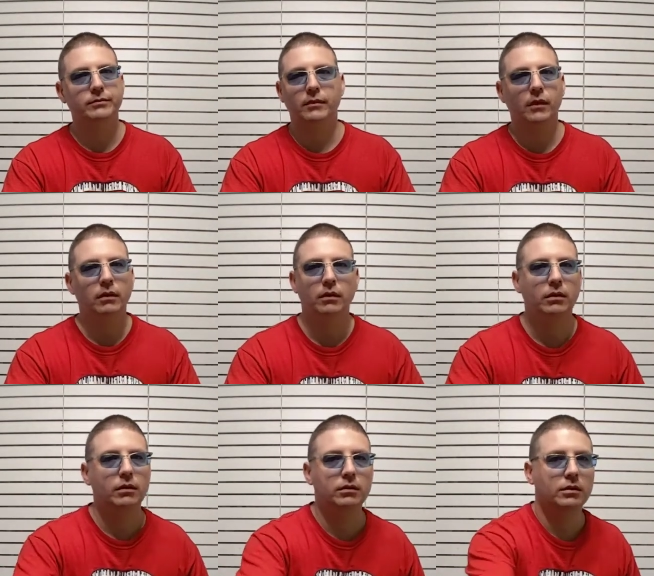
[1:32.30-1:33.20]

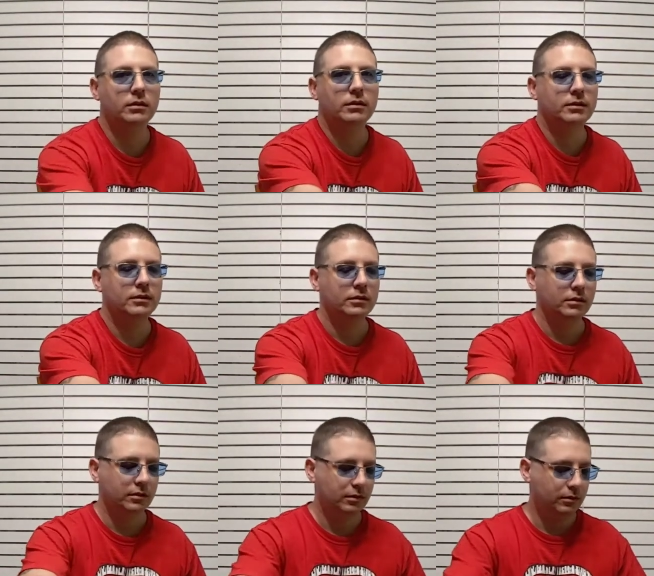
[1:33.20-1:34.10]

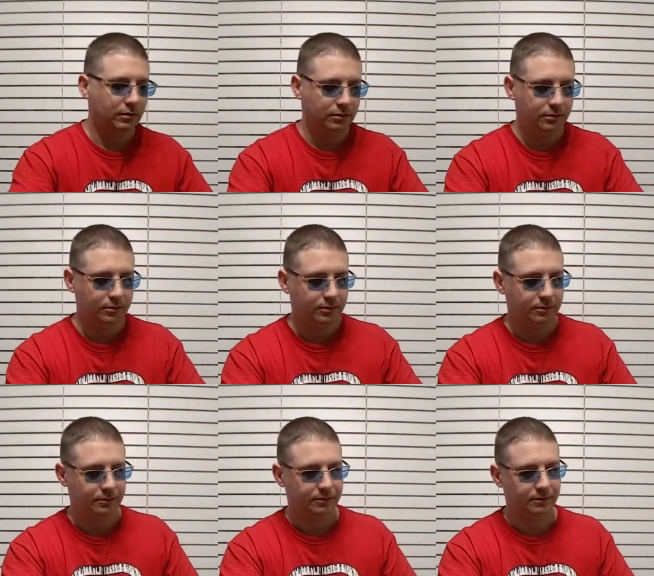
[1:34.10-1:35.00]

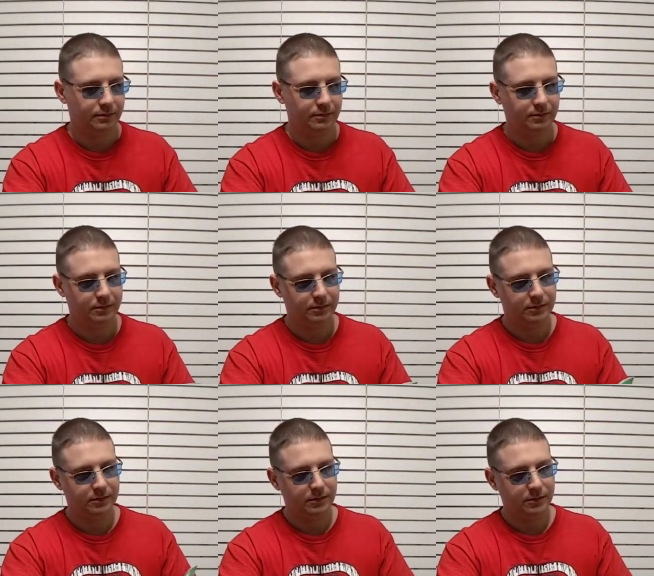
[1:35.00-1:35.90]

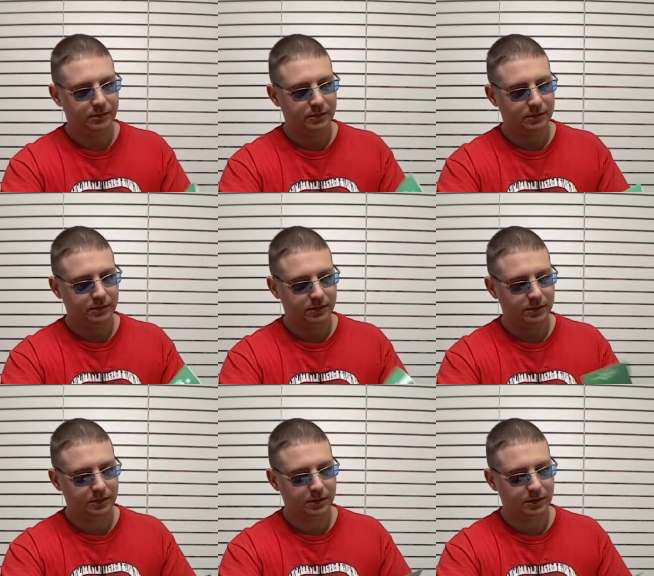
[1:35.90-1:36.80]

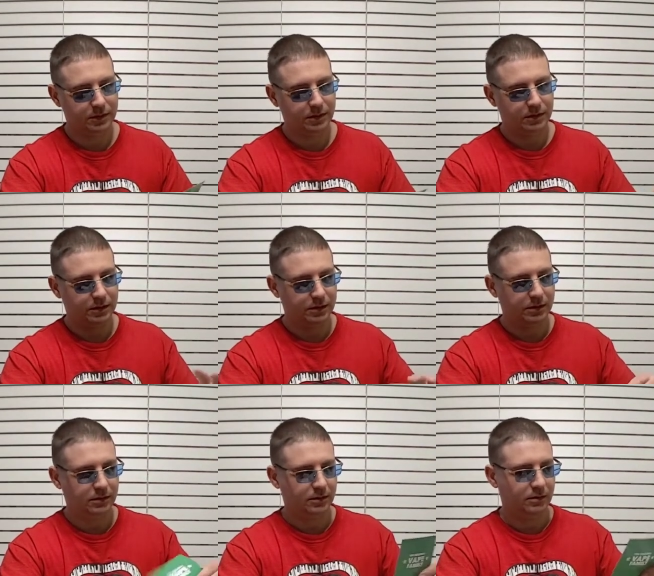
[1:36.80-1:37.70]

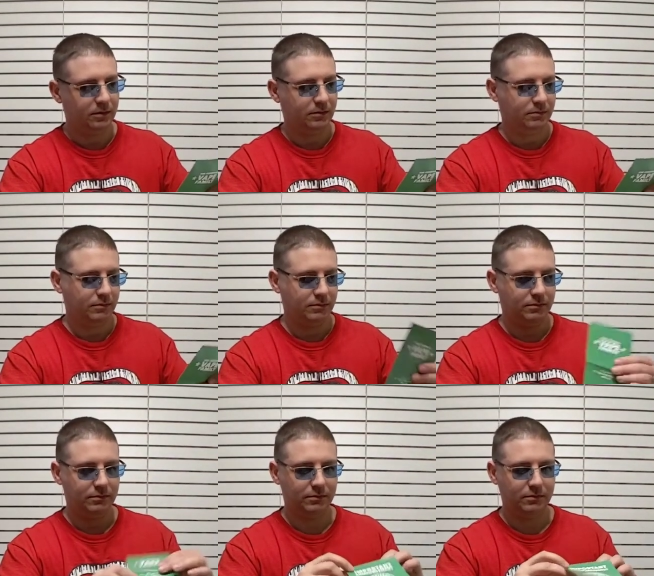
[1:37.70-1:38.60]

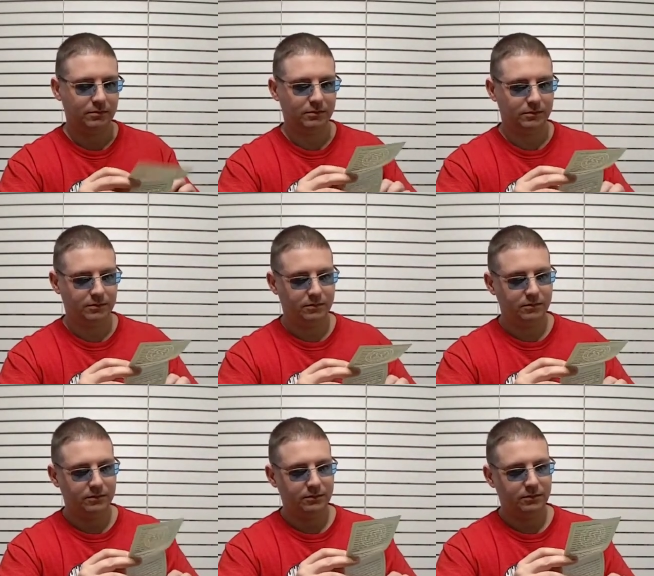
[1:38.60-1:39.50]

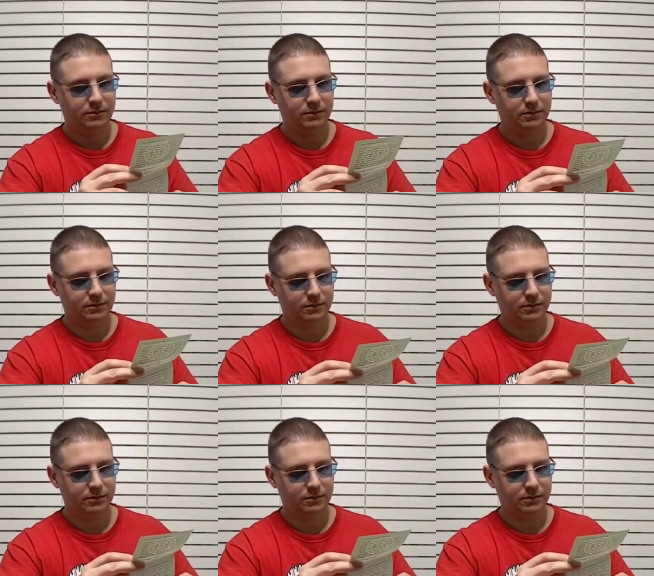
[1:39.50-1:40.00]
Nothing is said.